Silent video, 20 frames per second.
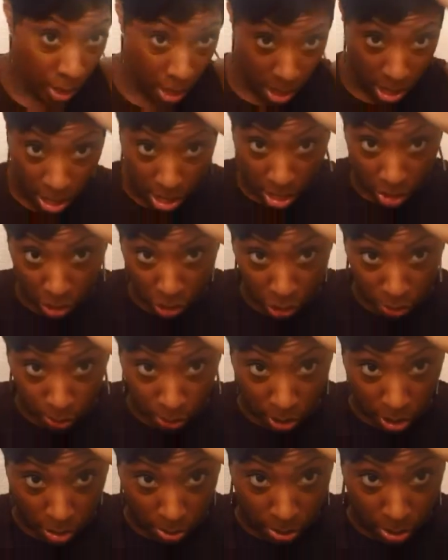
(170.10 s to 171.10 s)
And then I just
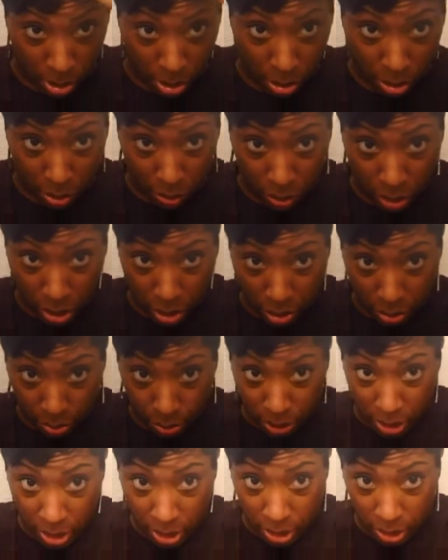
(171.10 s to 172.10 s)
pick up another
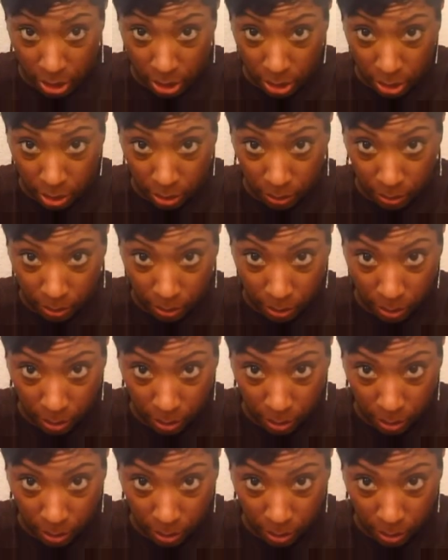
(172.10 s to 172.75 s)
random piece.